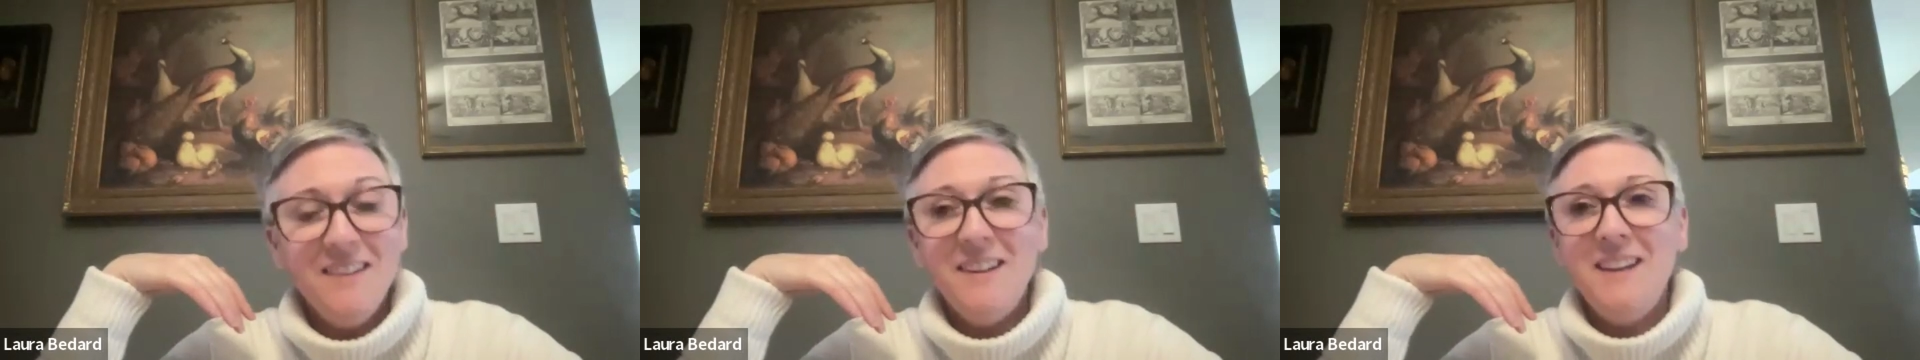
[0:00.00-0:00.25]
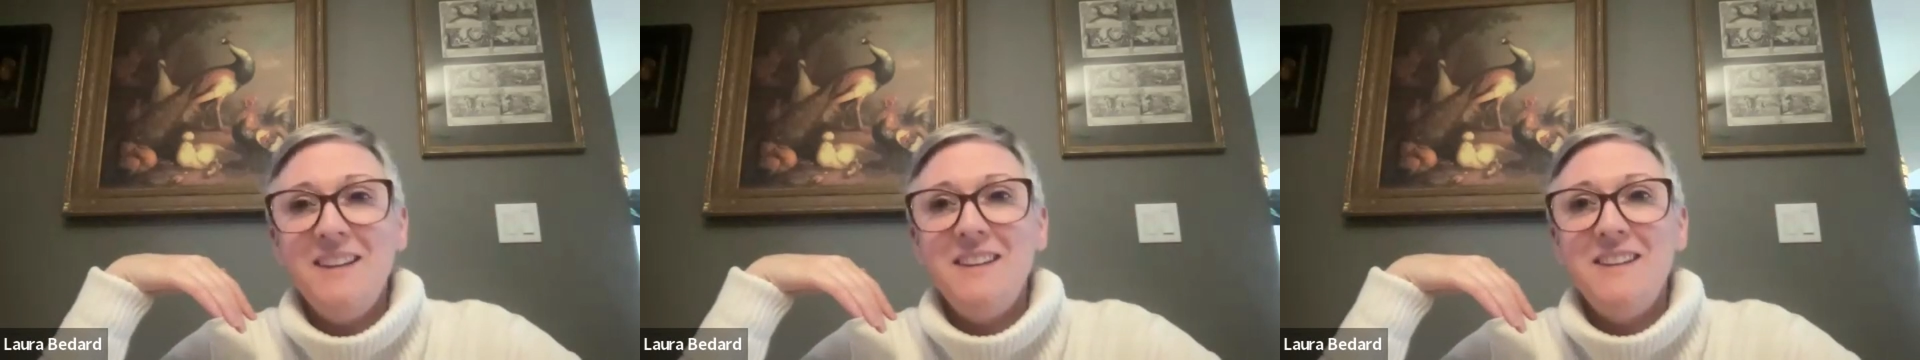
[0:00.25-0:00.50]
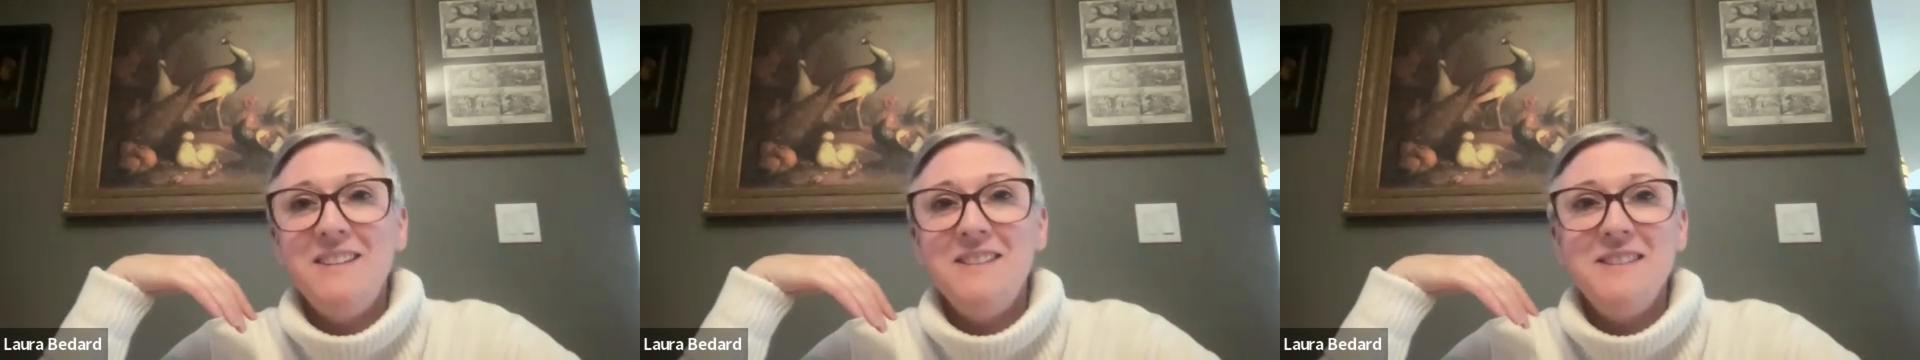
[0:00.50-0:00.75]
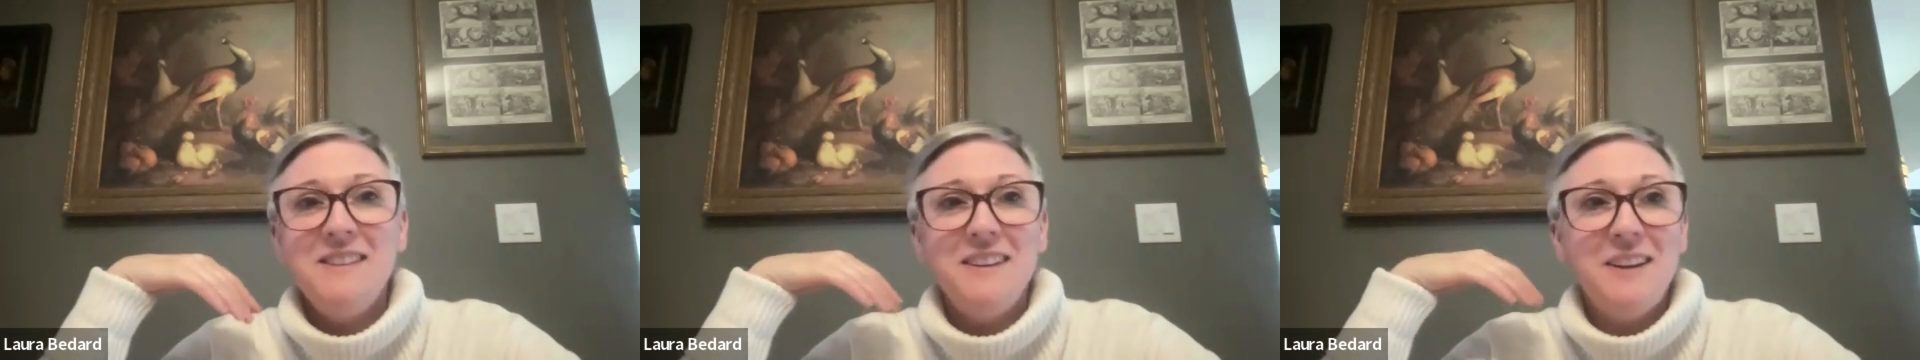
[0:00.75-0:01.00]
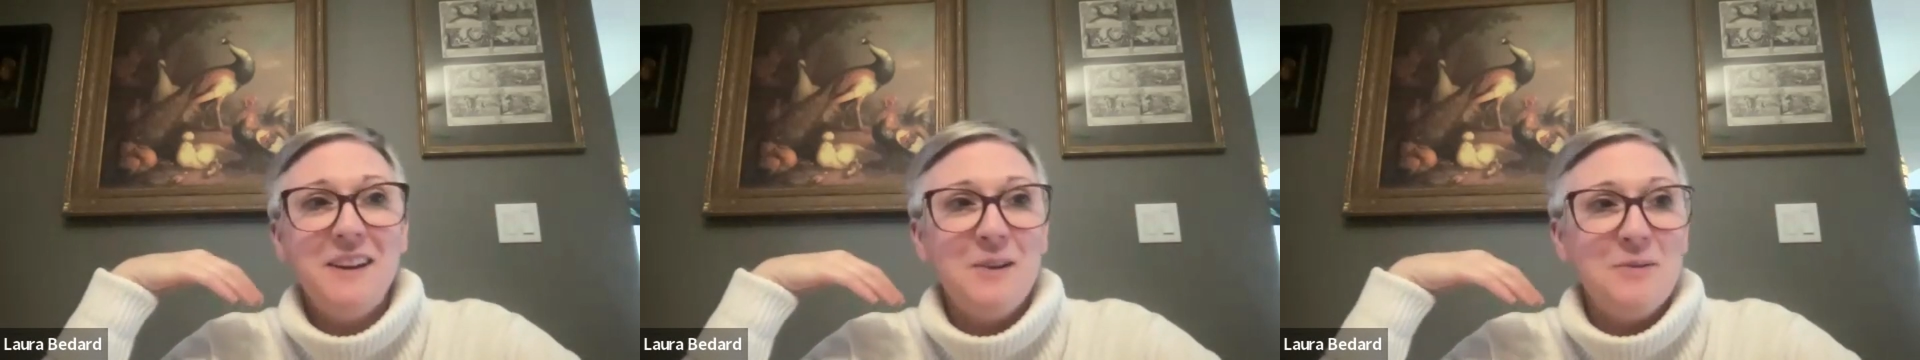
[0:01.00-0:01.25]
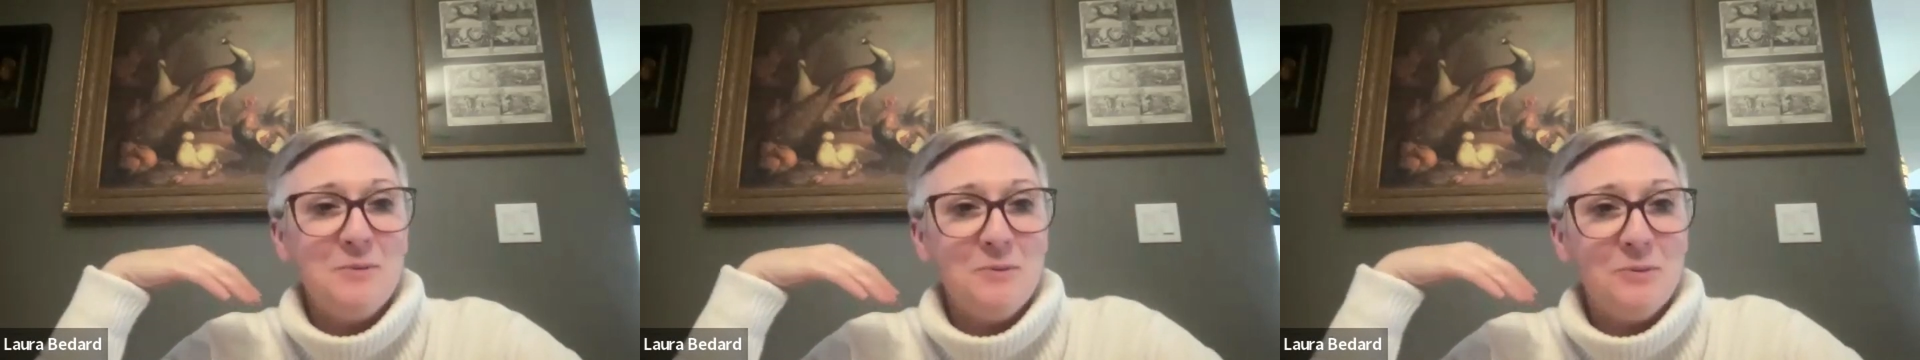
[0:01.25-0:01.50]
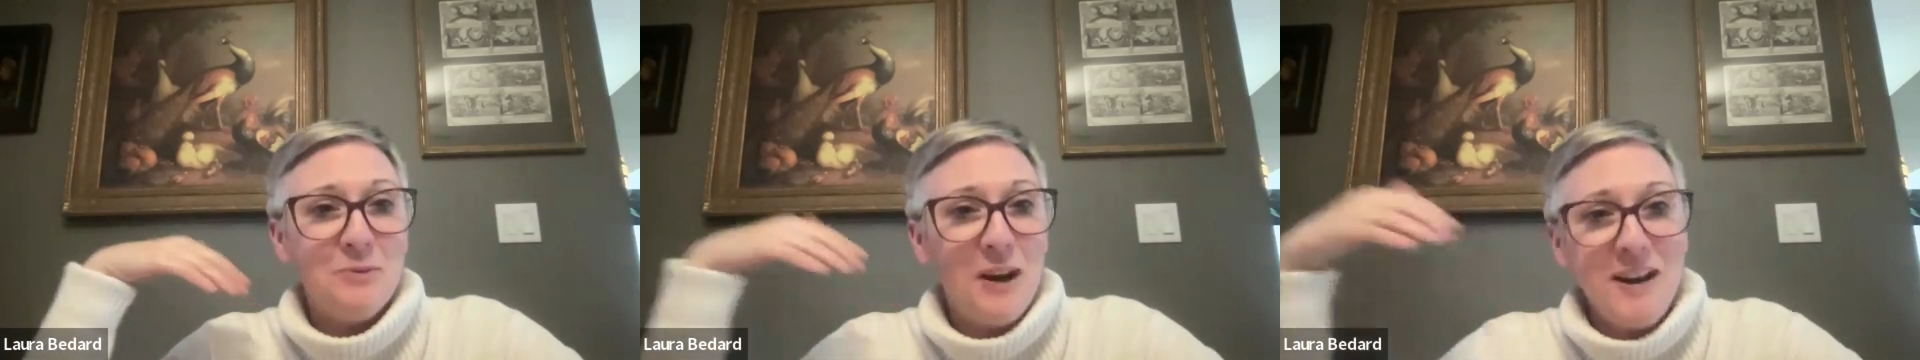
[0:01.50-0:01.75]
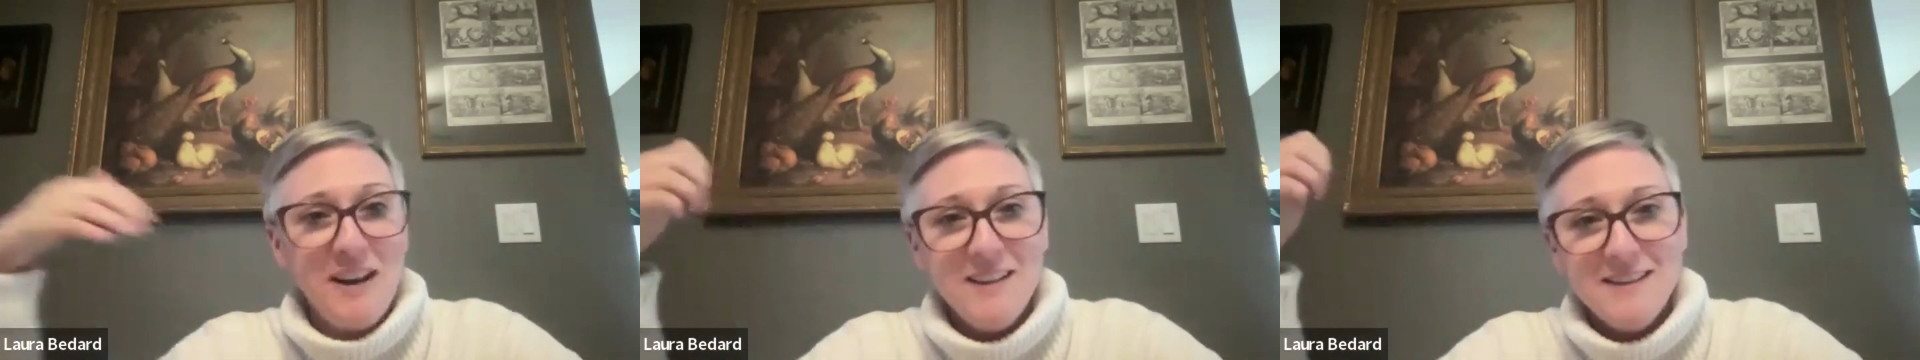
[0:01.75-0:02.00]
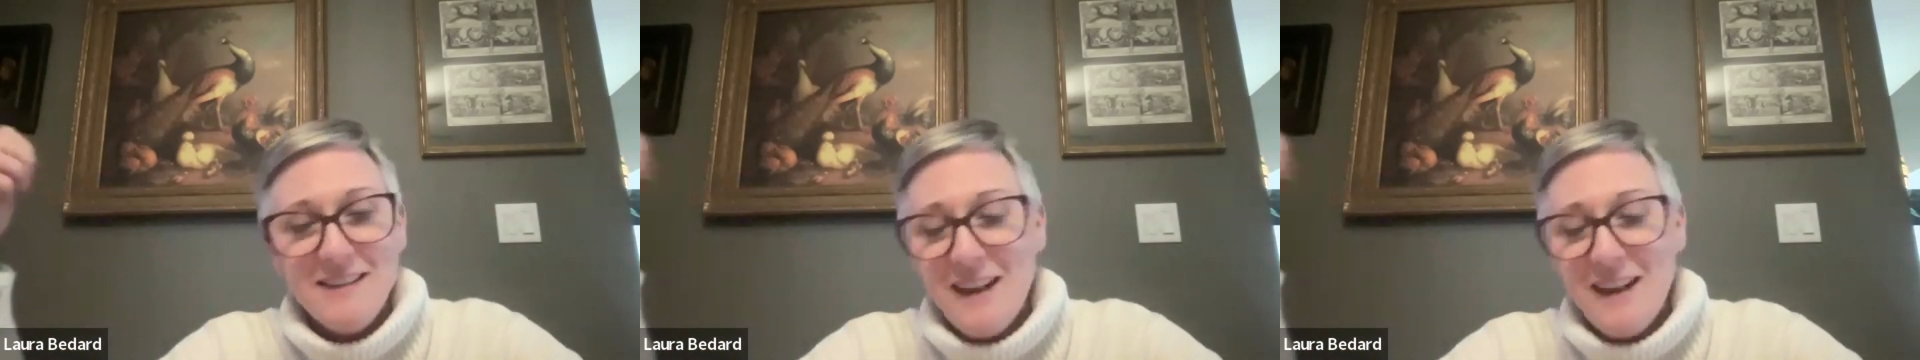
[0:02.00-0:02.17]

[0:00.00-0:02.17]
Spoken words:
He can write his